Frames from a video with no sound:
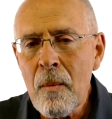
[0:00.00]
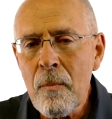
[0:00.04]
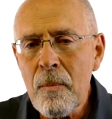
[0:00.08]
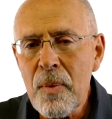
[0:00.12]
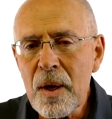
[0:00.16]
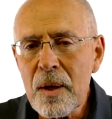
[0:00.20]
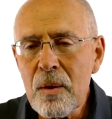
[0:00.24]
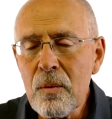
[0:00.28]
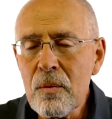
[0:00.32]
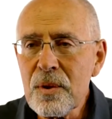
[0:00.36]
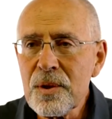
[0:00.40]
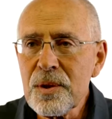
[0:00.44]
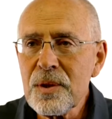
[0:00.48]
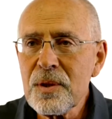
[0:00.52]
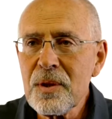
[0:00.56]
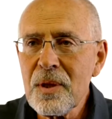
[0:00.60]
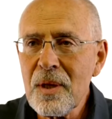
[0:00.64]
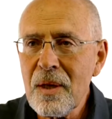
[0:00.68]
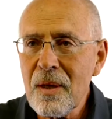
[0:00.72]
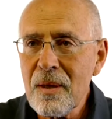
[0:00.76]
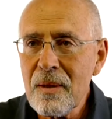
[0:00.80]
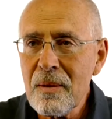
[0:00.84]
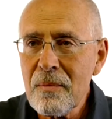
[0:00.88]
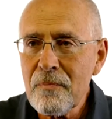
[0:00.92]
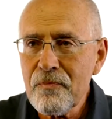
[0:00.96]
But it was
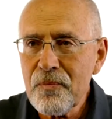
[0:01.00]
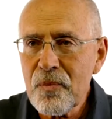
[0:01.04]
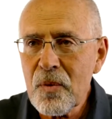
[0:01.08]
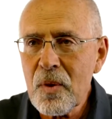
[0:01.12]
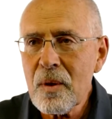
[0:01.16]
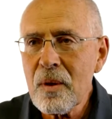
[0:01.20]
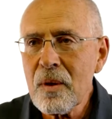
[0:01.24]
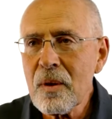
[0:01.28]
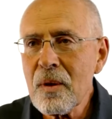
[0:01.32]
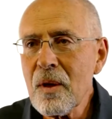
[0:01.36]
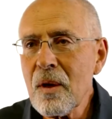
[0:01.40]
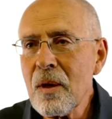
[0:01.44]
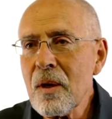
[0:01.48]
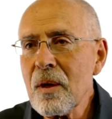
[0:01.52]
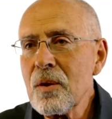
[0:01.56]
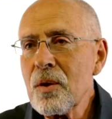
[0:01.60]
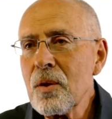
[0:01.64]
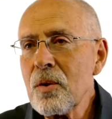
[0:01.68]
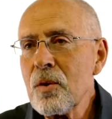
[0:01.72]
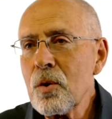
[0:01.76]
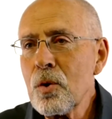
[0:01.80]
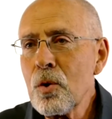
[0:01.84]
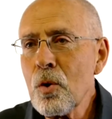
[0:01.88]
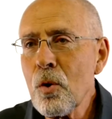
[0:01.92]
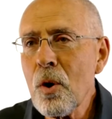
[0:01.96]

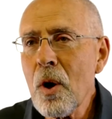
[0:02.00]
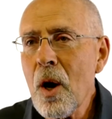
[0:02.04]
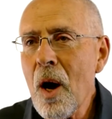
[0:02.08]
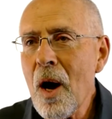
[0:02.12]
your